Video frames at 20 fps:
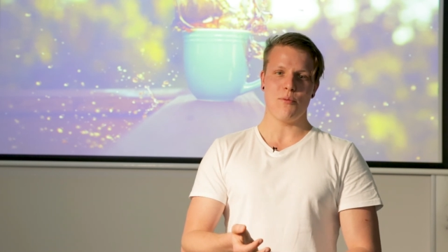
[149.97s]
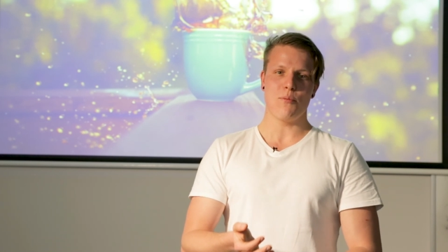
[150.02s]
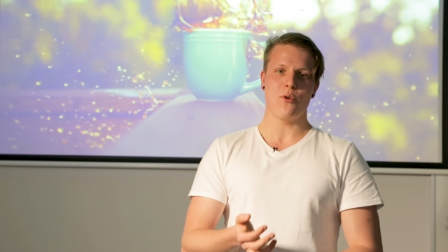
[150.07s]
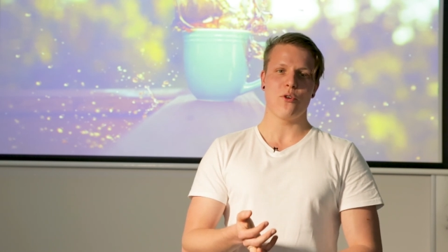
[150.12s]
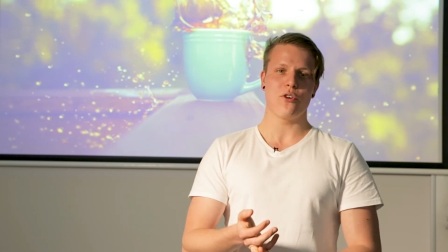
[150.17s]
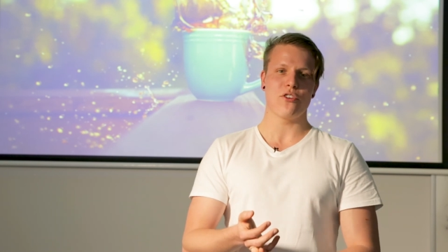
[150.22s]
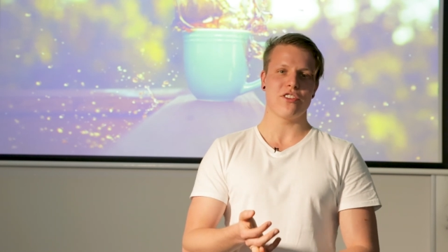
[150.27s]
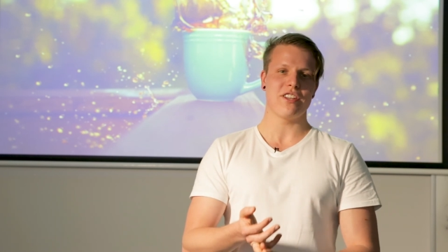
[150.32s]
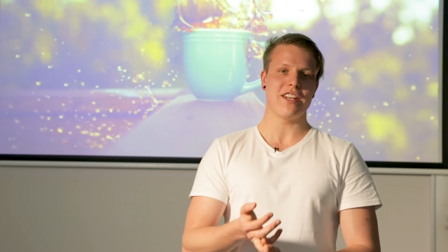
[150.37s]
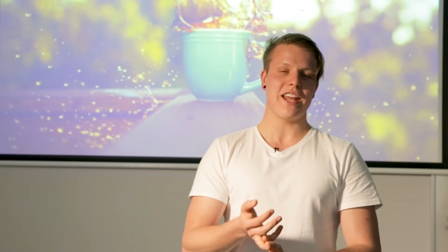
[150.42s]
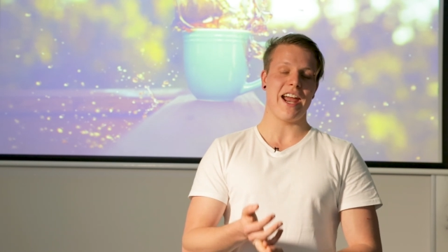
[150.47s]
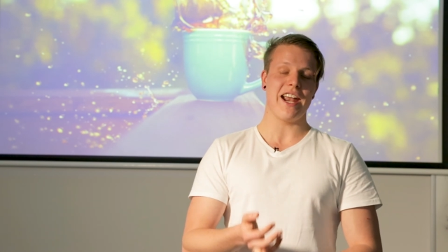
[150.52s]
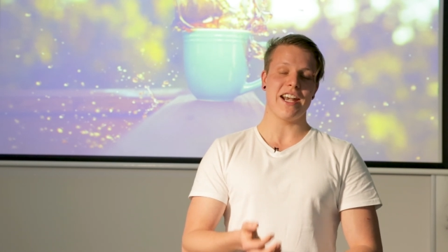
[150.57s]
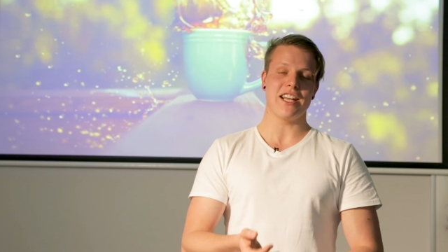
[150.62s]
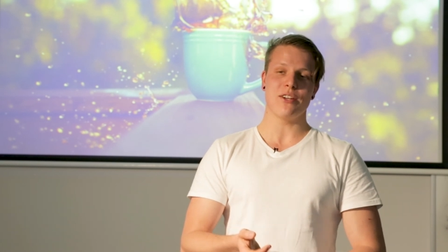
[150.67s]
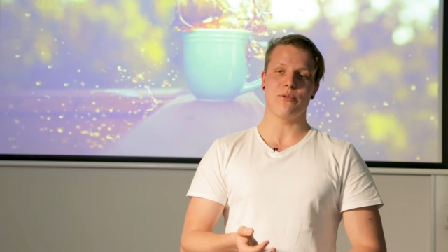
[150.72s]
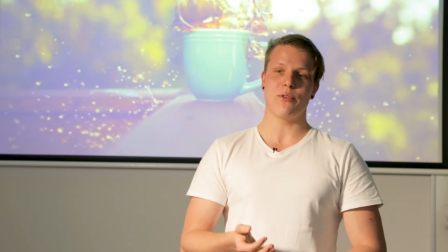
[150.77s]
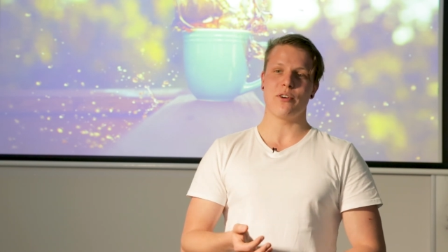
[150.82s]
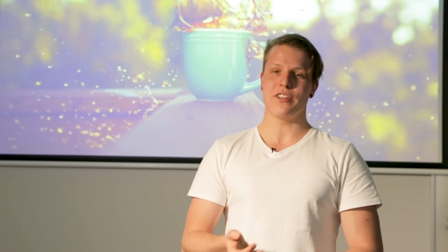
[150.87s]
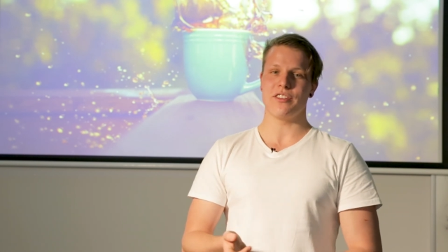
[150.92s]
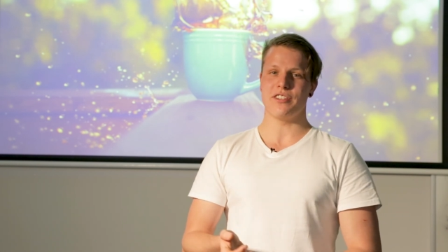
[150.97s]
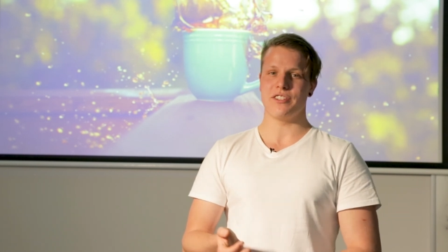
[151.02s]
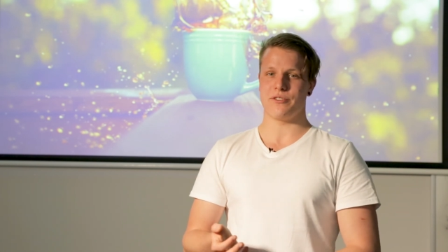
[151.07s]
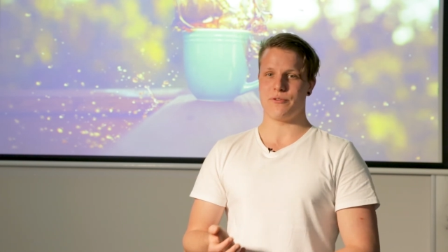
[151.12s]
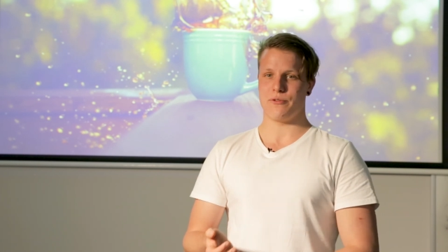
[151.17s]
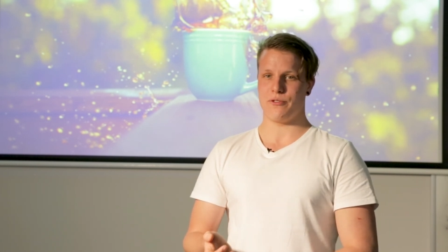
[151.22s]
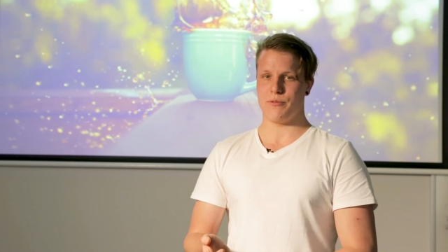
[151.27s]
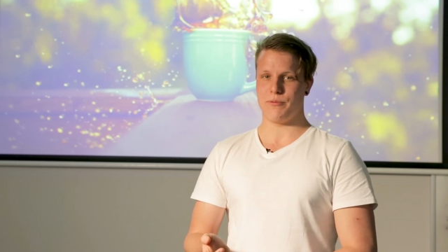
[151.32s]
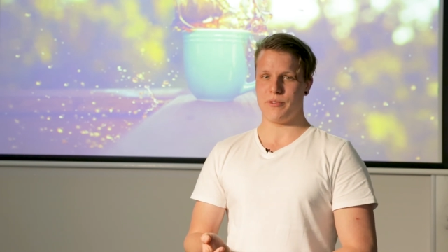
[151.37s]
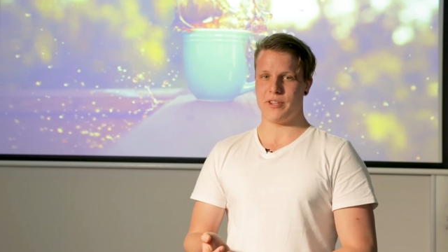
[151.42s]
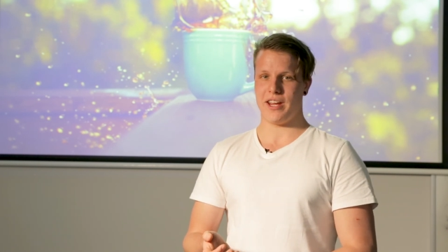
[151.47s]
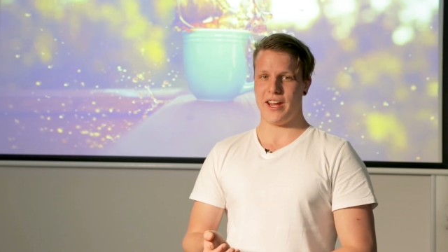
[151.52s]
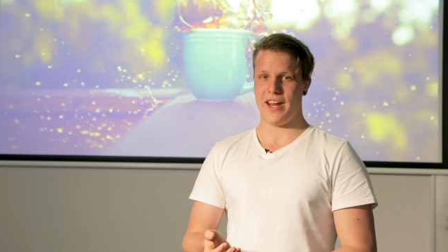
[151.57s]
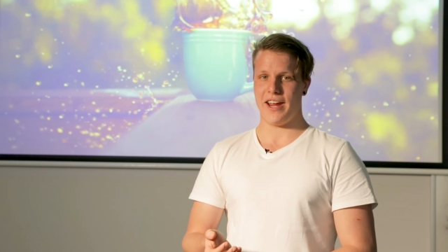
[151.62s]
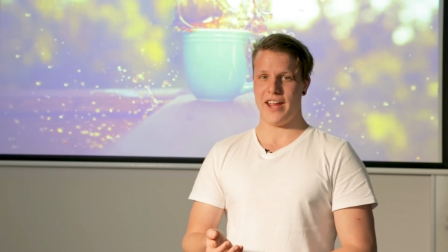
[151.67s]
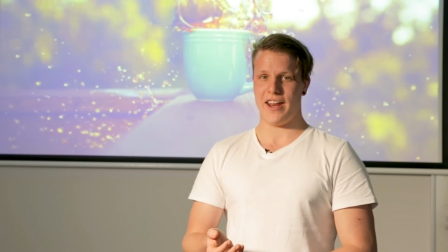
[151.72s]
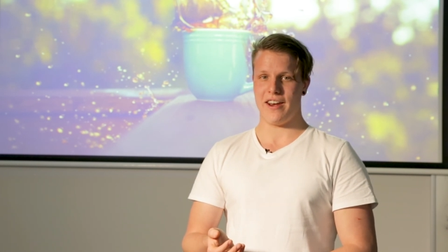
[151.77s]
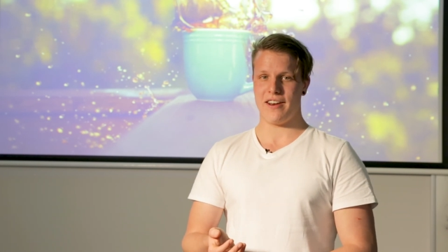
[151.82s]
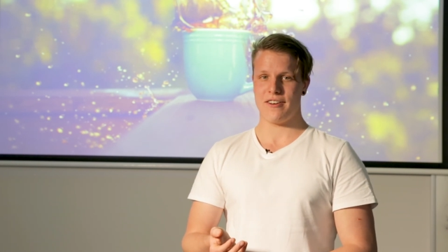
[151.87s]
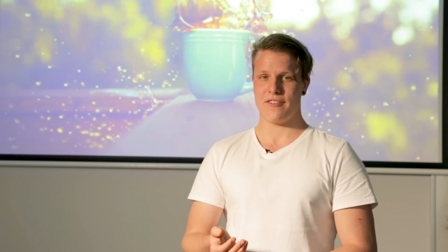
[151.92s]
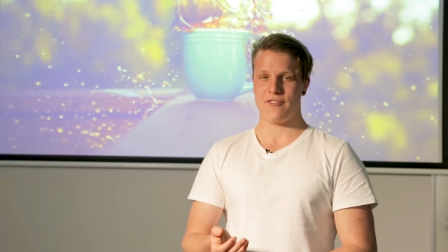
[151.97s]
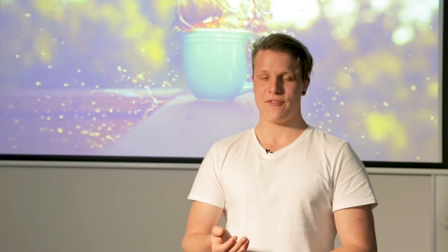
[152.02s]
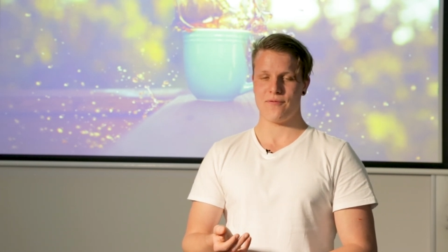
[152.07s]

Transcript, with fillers: more than anyone in this room can.